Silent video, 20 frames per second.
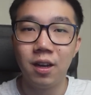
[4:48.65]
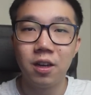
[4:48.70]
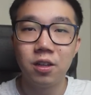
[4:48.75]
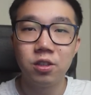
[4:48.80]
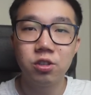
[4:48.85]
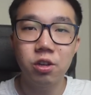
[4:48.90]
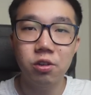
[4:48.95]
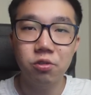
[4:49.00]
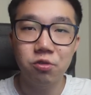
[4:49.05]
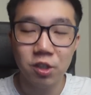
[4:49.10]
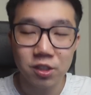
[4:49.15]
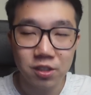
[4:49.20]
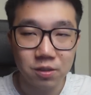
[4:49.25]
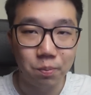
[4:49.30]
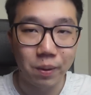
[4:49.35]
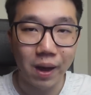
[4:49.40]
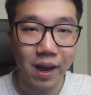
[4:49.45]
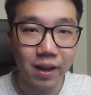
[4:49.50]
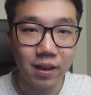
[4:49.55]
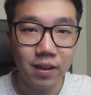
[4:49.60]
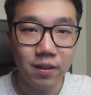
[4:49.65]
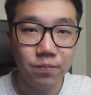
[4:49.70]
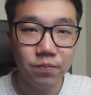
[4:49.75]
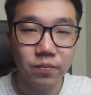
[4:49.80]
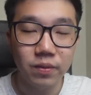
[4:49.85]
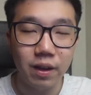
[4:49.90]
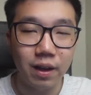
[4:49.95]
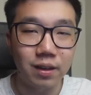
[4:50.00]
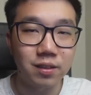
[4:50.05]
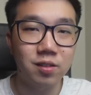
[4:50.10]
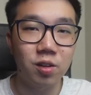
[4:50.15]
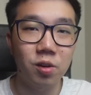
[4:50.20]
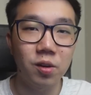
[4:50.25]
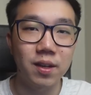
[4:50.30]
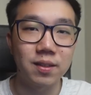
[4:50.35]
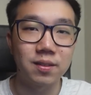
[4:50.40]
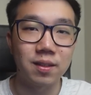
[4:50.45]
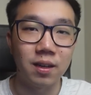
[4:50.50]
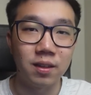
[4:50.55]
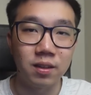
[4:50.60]
So I'll just buy as long
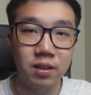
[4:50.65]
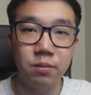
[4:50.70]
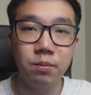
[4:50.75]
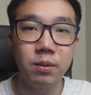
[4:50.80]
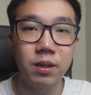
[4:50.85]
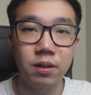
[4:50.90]
as I deem